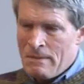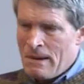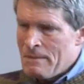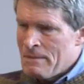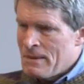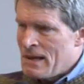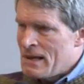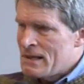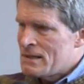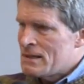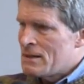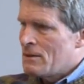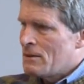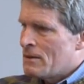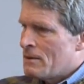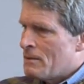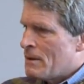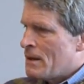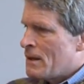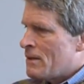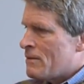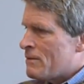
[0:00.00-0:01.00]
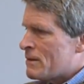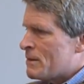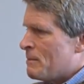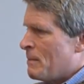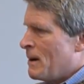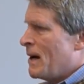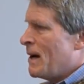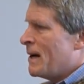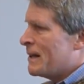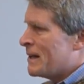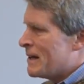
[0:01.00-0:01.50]
Maybe that's the only way they
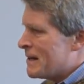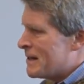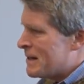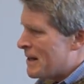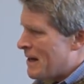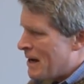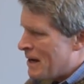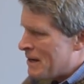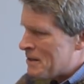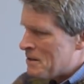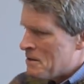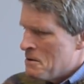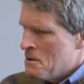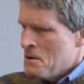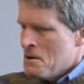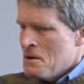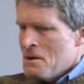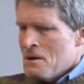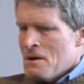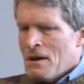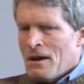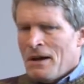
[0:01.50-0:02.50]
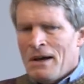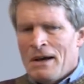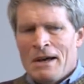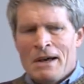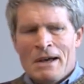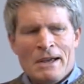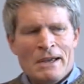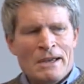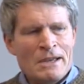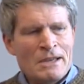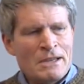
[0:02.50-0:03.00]
respond these days.
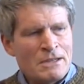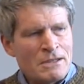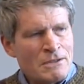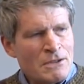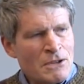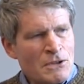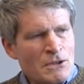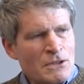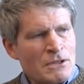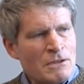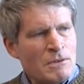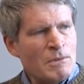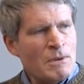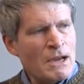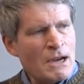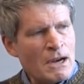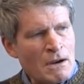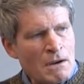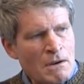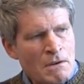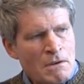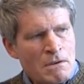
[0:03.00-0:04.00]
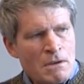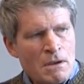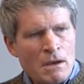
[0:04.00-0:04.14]
Uh, is through Twitter.